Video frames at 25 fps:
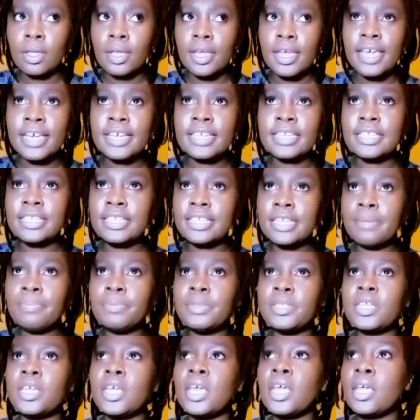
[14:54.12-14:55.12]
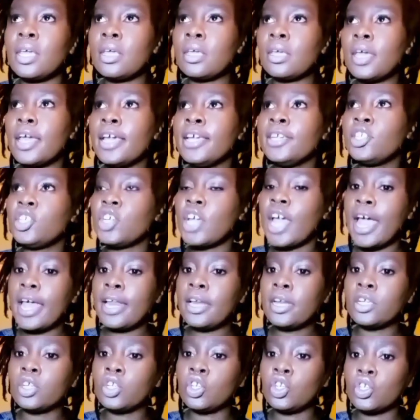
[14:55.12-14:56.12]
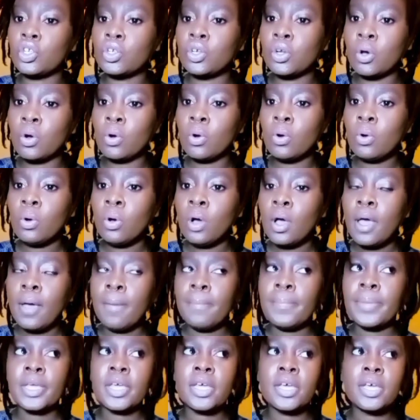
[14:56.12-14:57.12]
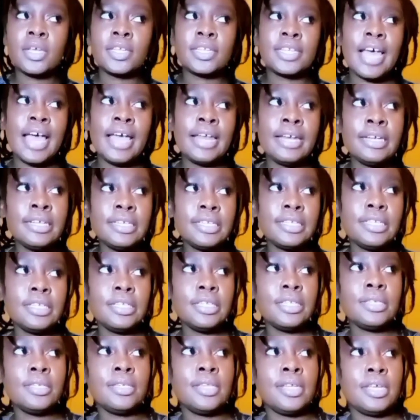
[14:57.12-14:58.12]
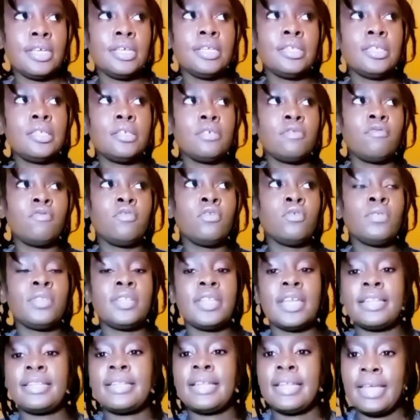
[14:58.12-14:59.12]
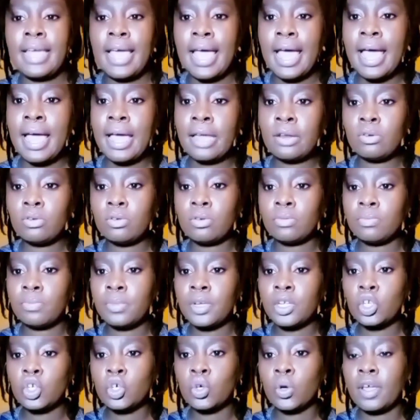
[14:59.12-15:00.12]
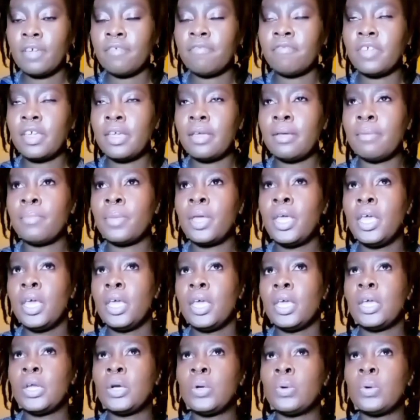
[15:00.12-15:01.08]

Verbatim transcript: accepting a challenge, you know, because I listened to the interview that they had on Metro FM. It